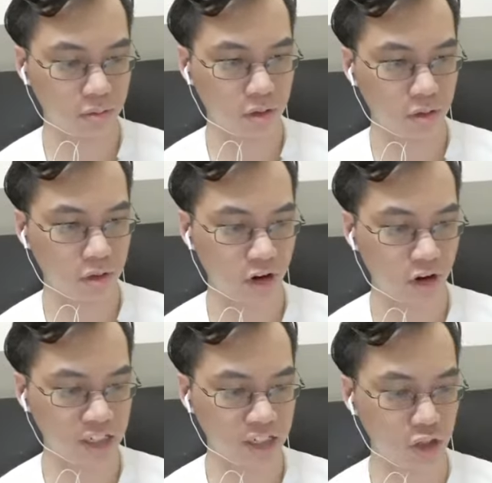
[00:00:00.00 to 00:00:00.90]

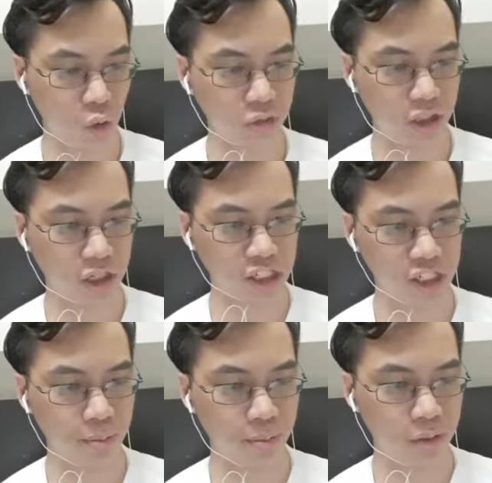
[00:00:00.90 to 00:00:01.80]
crashing, owning a
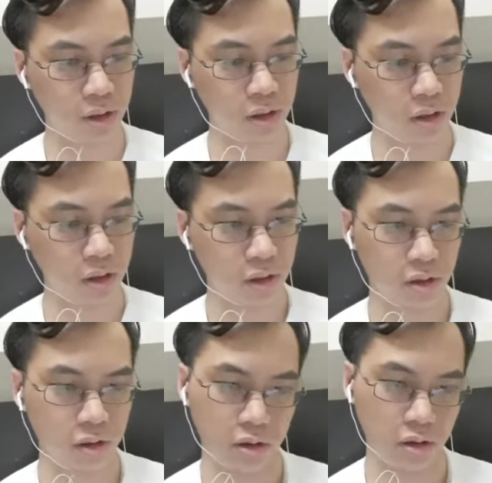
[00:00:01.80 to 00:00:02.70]
ship,
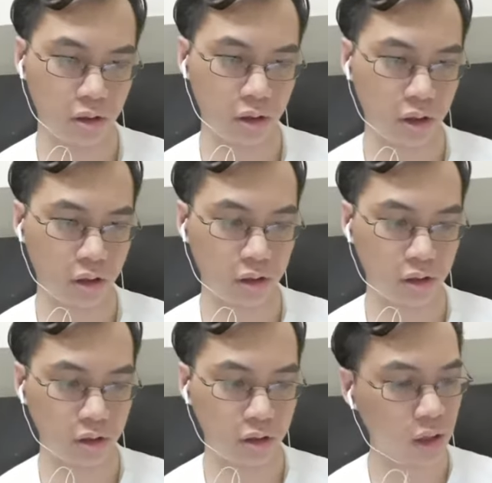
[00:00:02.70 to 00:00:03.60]

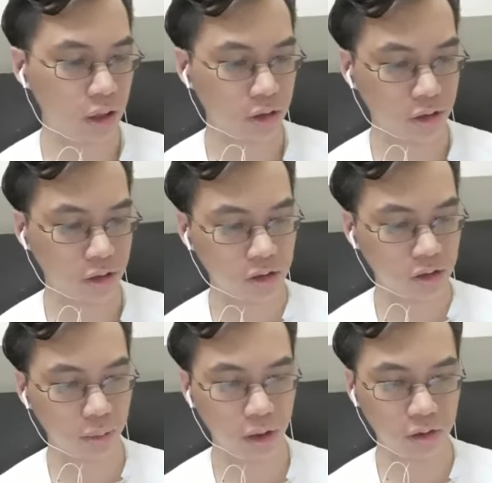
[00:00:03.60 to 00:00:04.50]
and yeah, that's
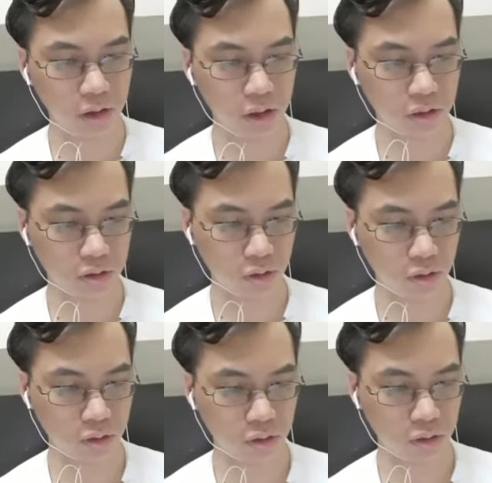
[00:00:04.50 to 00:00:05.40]
about it.
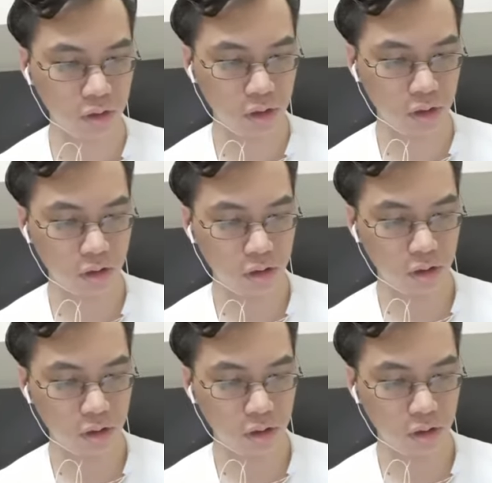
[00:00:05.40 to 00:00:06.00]
So it's